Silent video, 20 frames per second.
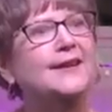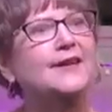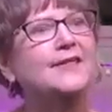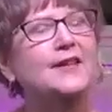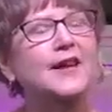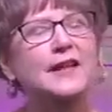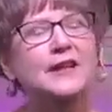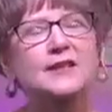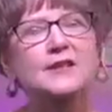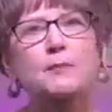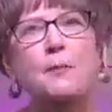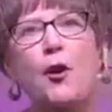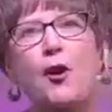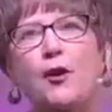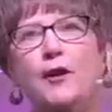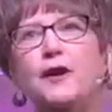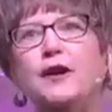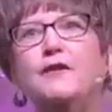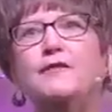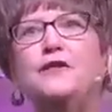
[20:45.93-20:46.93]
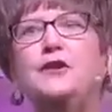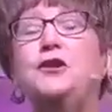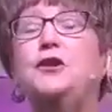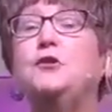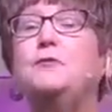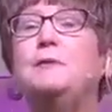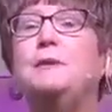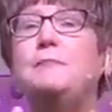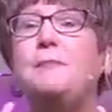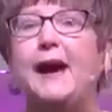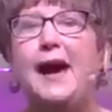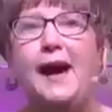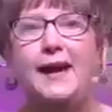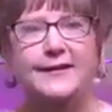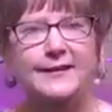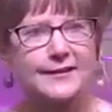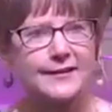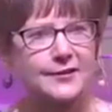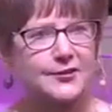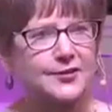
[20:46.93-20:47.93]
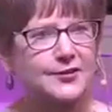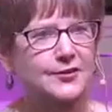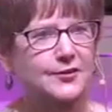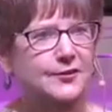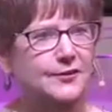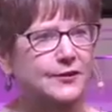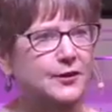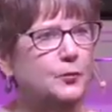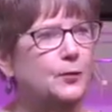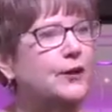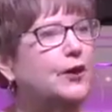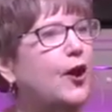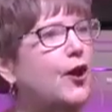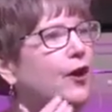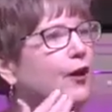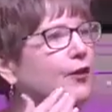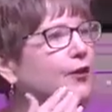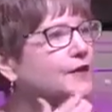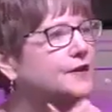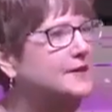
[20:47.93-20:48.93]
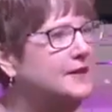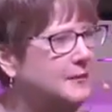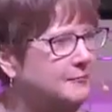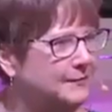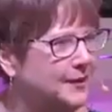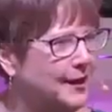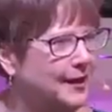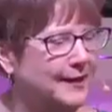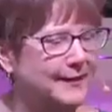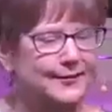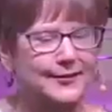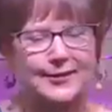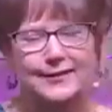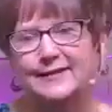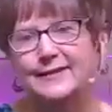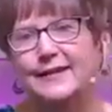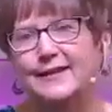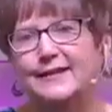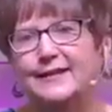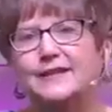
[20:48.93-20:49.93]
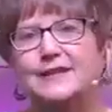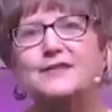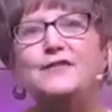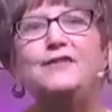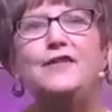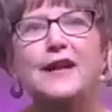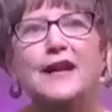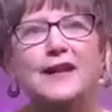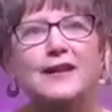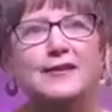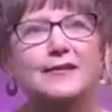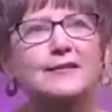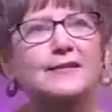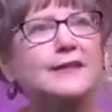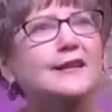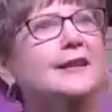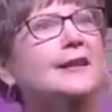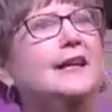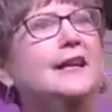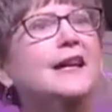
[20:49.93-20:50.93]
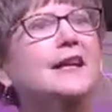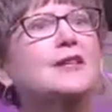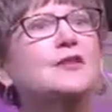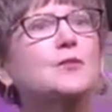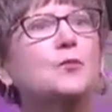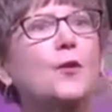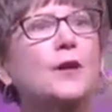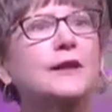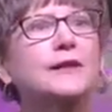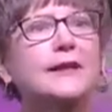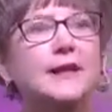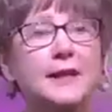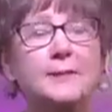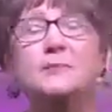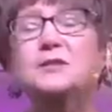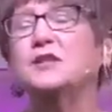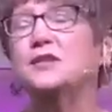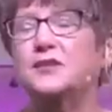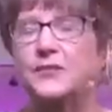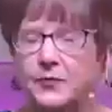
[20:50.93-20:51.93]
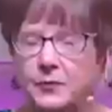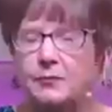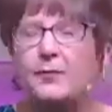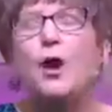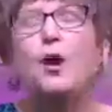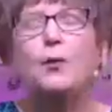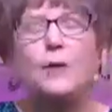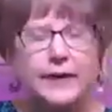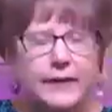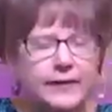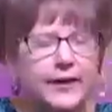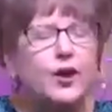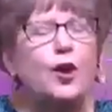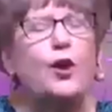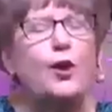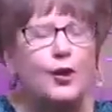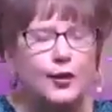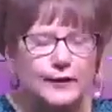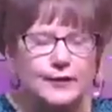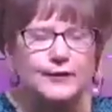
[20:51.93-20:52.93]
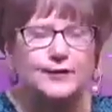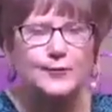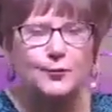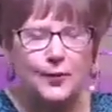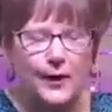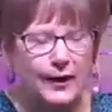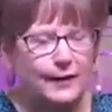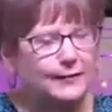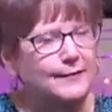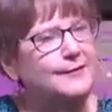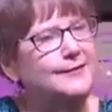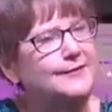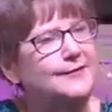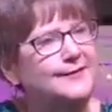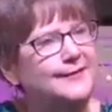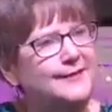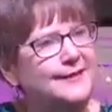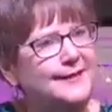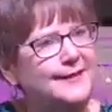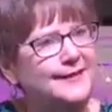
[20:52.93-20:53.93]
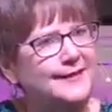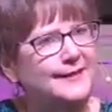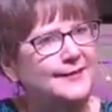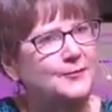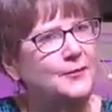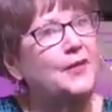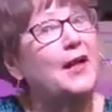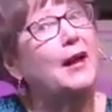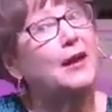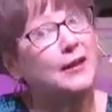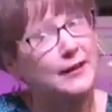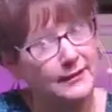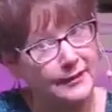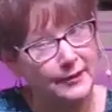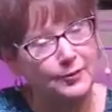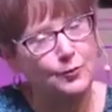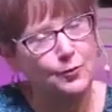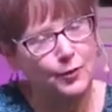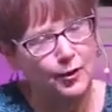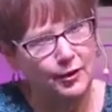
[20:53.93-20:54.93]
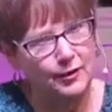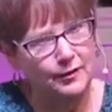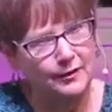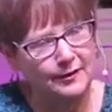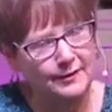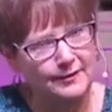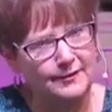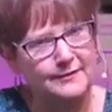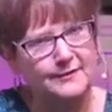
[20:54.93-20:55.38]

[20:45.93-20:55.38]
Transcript: that is part of the human package that we call the subconscious. And this veil is what keeps us from knowing that all is well without a little work.